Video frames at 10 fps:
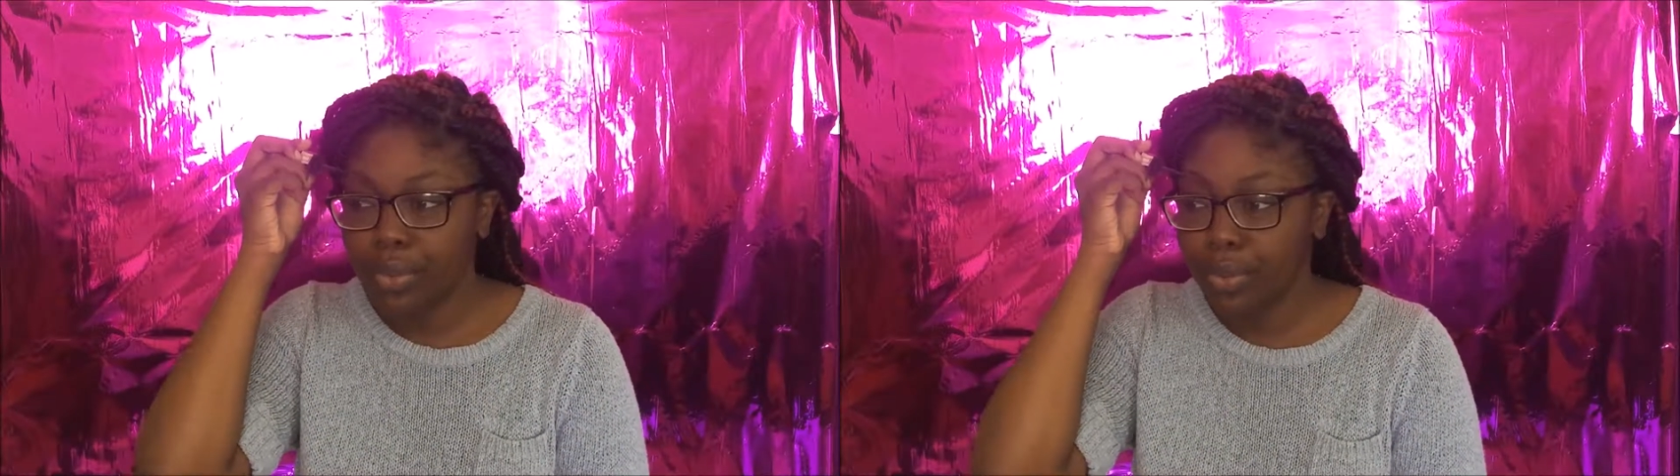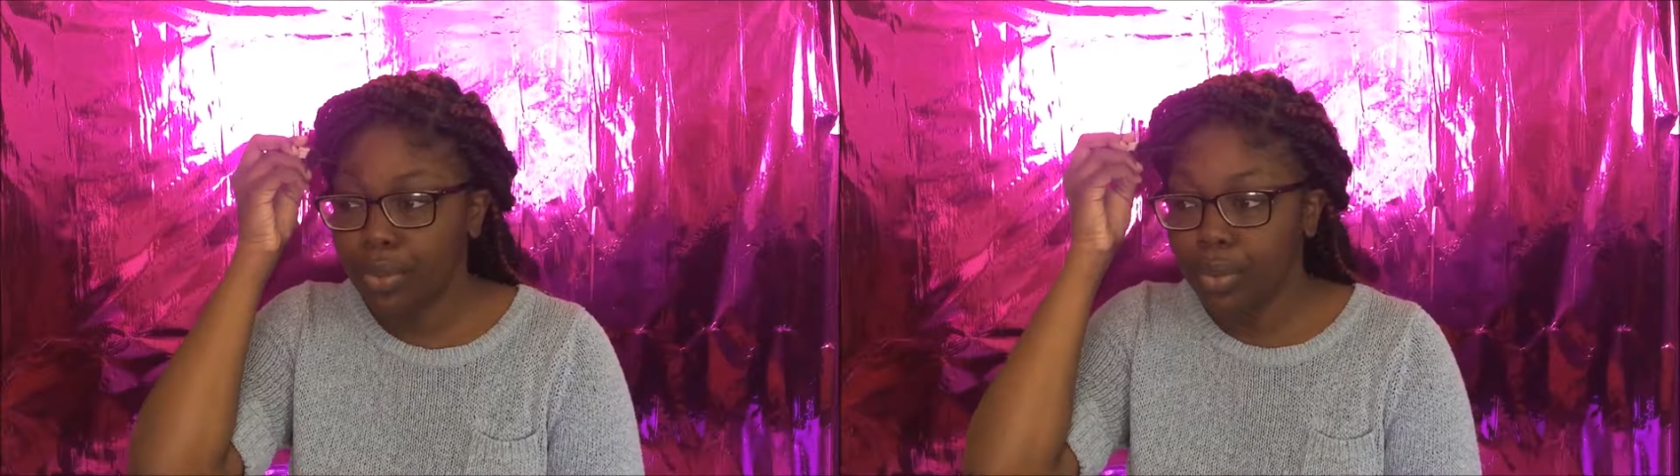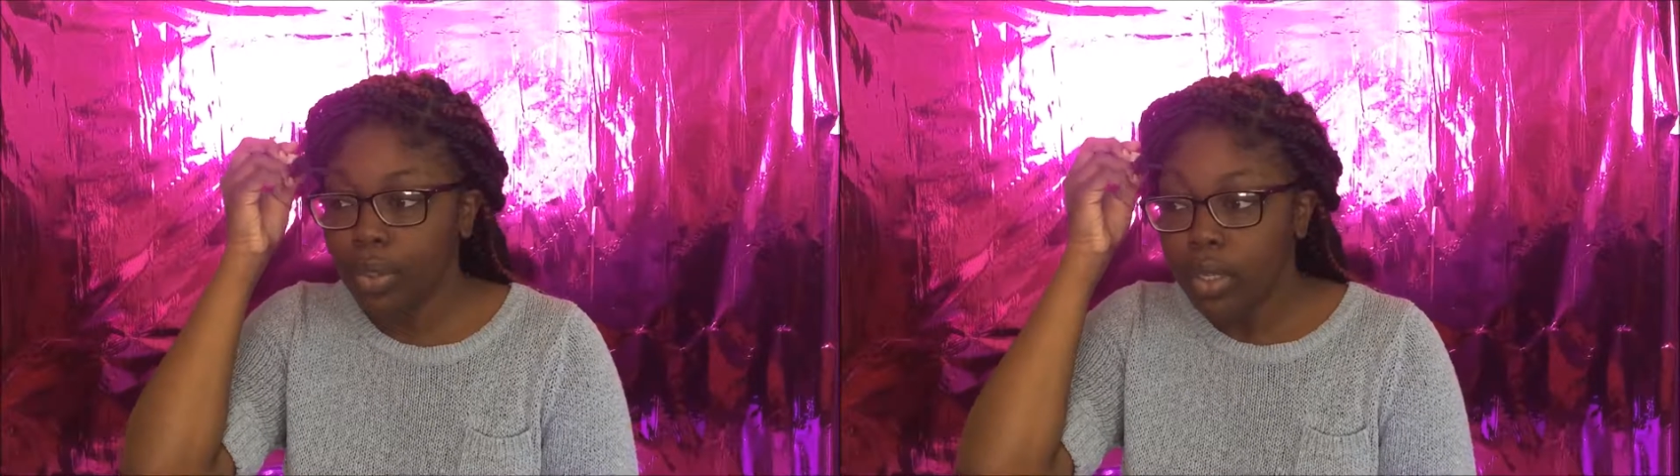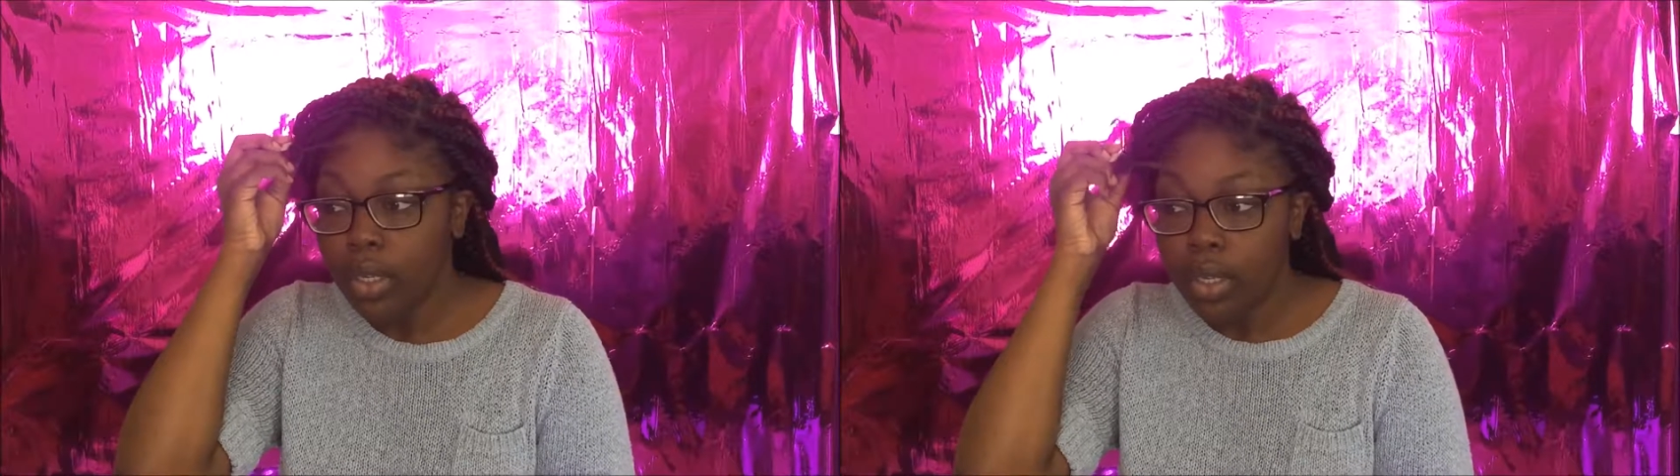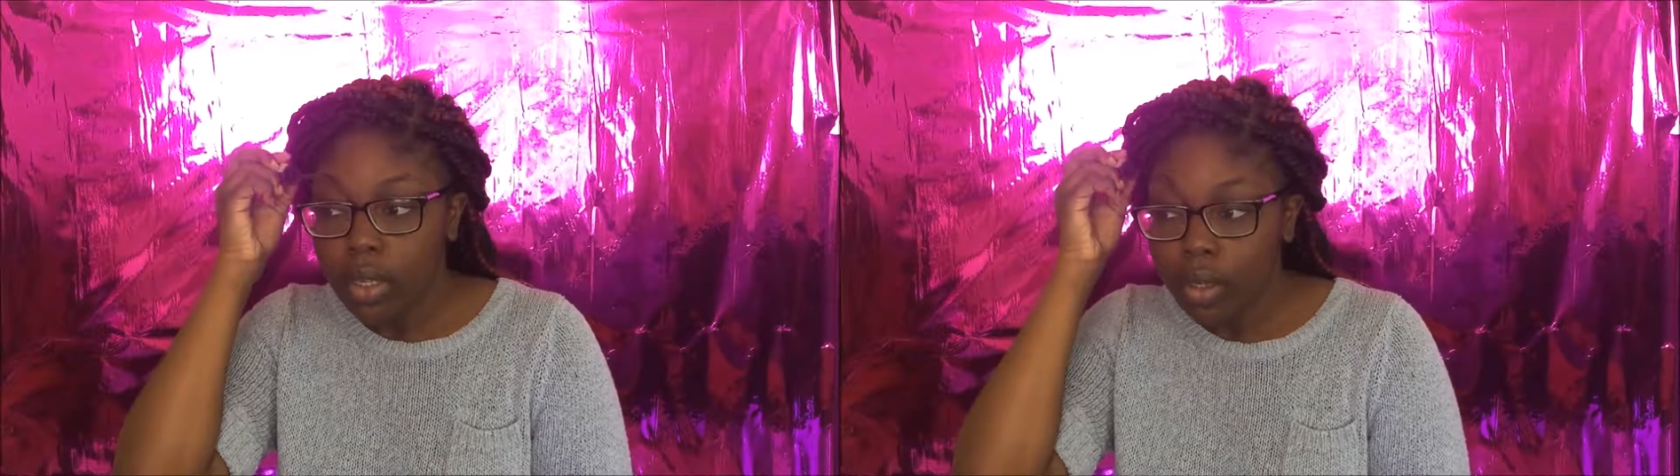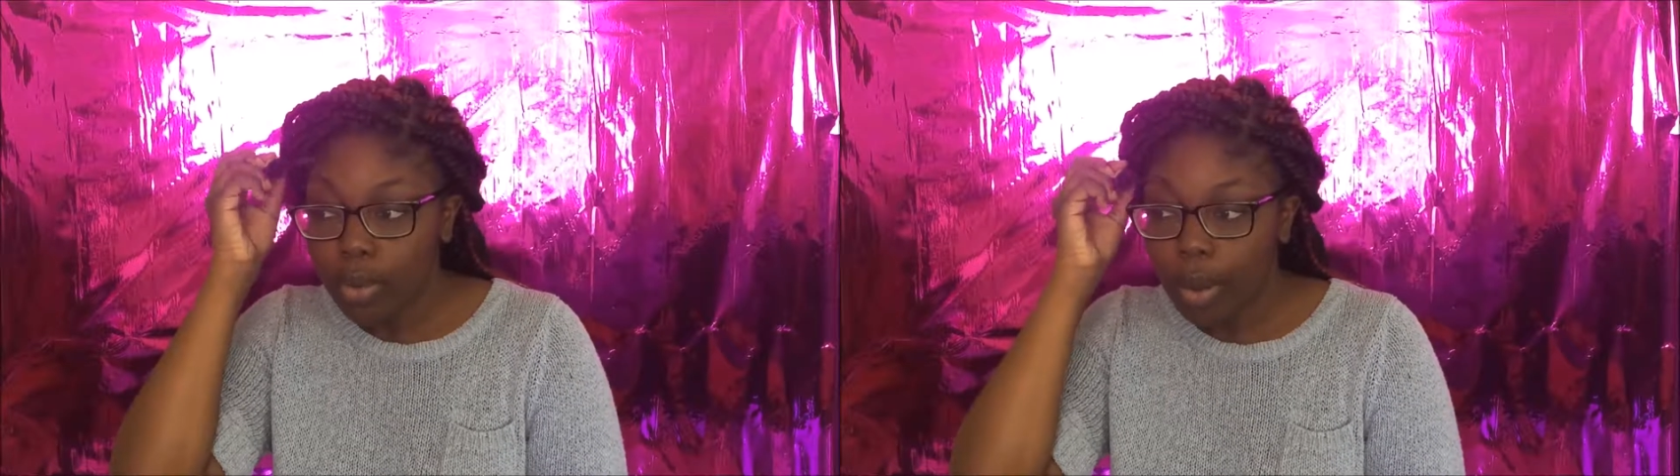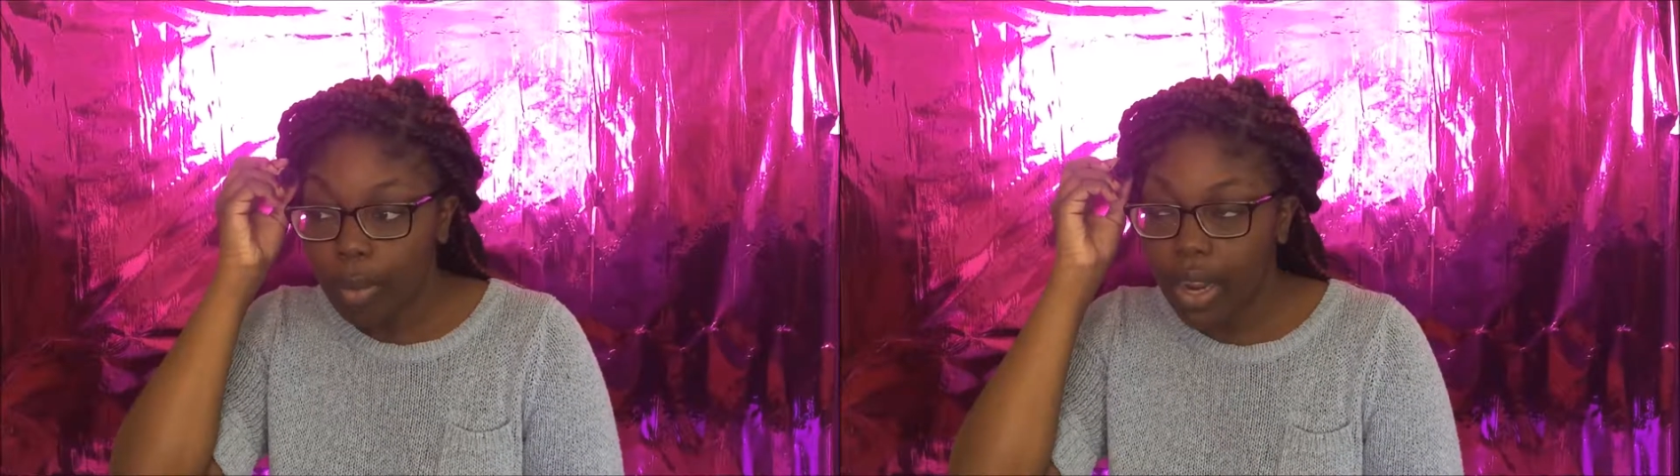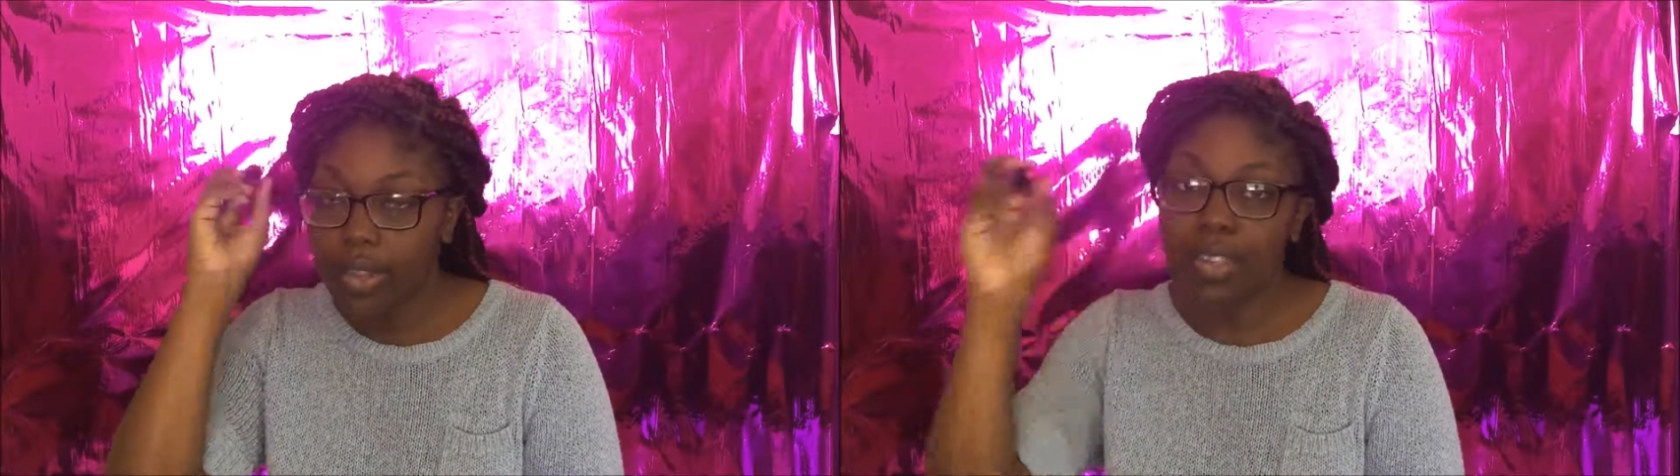to do my brows.